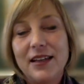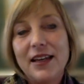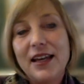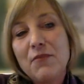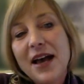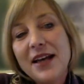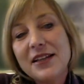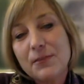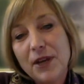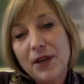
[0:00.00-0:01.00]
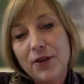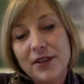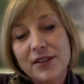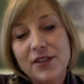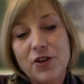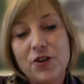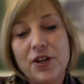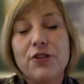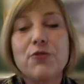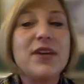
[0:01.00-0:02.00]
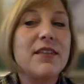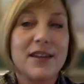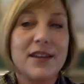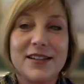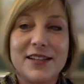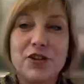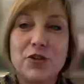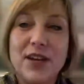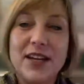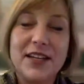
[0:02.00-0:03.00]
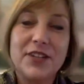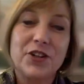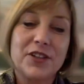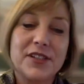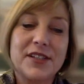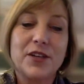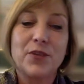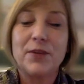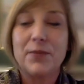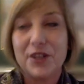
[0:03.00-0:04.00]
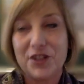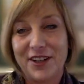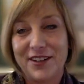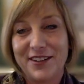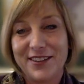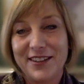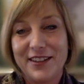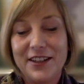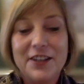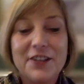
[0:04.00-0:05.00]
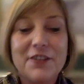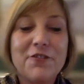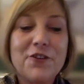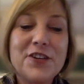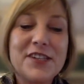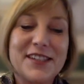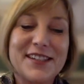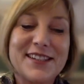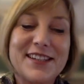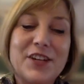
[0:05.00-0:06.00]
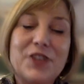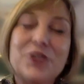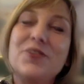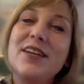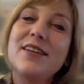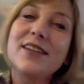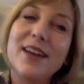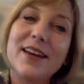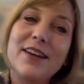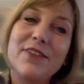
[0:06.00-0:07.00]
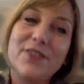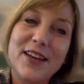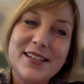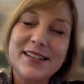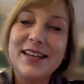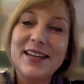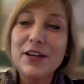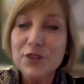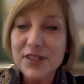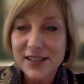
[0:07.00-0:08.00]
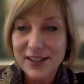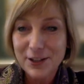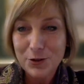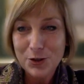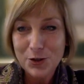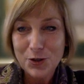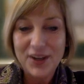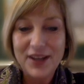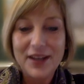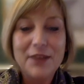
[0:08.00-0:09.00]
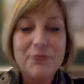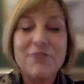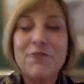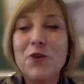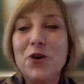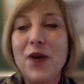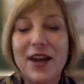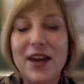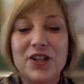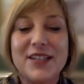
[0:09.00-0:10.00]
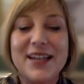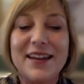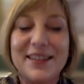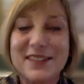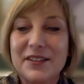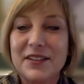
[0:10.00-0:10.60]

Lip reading: In my experience, there's only three things that you really need to consider when pitching. The first is you need to get investors interested in your story before you actually tell it.